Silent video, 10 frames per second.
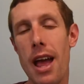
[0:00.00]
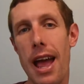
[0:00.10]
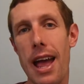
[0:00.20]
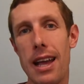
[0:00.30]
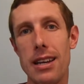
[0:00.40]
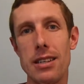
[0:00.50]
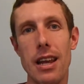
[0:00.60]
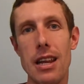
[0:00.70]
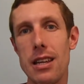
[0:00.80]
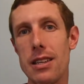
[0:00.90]
and
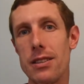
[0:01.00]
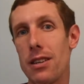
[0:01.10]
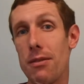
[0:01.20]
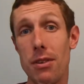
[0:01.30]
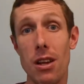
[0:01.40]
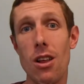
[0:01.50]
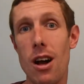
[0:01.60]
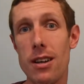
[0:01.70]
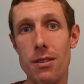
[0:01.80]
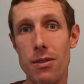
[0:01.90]
any significant
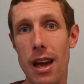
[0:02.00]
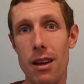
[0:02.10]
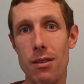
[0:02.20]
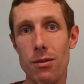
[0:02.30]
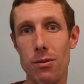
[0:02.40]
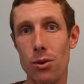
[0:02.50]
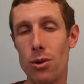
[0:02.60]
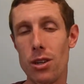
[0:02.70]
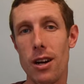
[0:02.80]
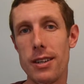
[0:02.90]
loss of that
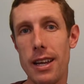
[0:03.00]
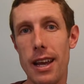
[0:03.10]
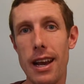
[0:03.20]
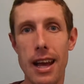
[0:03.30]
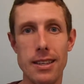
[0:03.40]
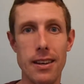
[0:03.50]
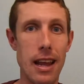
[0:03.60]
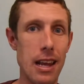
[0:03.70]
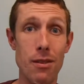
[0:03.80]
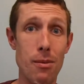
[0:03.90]
fluid content has a
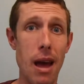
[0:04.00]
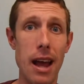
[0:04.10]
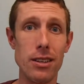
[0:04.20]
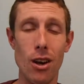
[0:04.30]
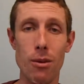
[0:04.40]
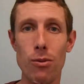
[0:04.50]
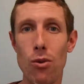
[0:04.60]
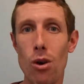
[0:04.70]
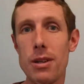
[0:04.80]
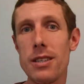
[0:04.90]
negative impact on our
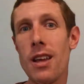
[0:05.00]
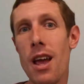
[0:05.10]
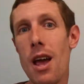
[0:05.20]
performance.